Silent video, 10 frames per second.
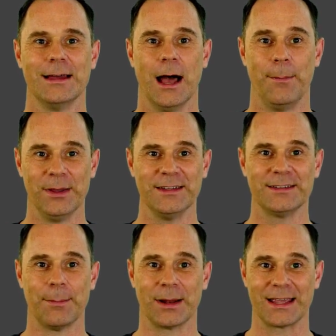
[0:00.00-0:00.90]
A business
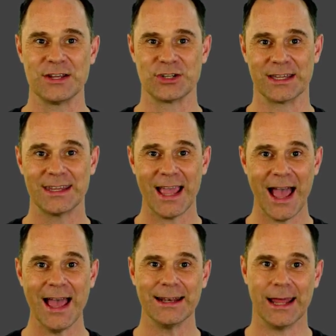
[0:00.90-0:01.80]
application
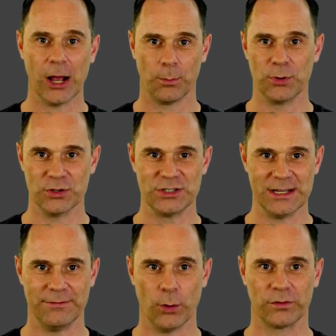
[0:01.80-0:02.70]
can help you
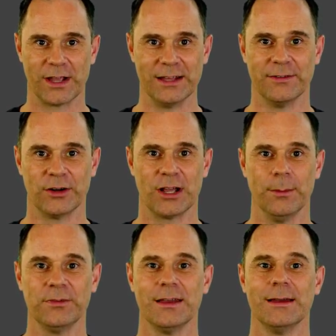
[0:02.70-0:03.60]
achieve those kinds of outcomes,